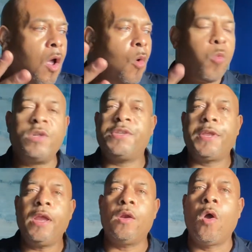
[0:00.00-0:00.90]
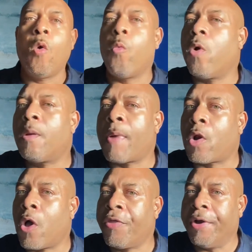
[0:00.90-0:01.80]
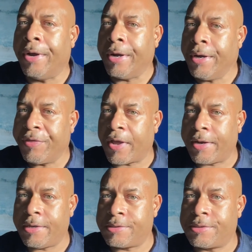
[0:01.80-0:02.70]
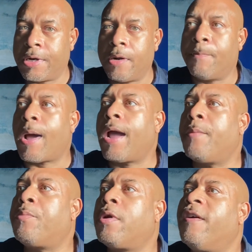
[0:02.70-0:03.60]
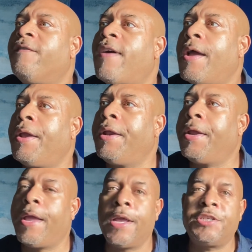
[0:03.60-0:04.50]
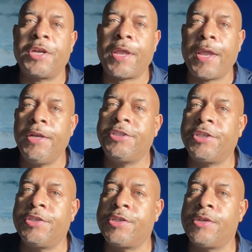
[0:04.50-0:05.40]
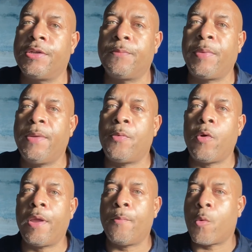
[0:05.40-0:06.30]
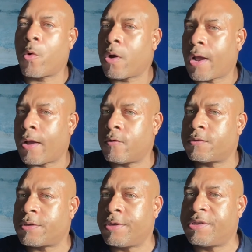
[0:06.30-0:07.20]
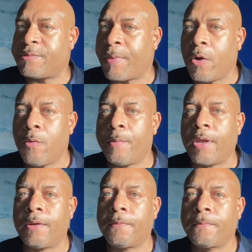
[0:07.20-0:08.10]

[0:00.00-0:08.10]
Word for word: Once again, what about all the good that he's done by providing education to the people at Morehouse and Spelman?